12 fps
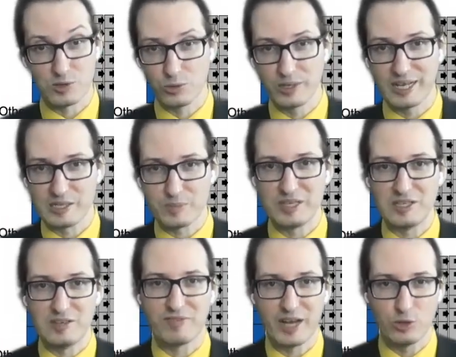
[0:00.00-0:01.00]
So you can
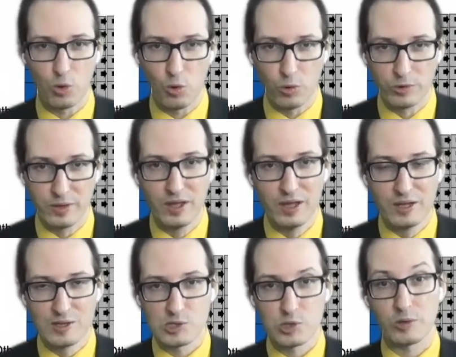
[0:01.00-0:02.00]
specify your own
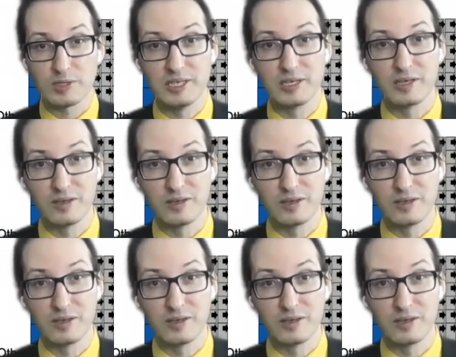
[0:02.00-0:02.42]
sorting,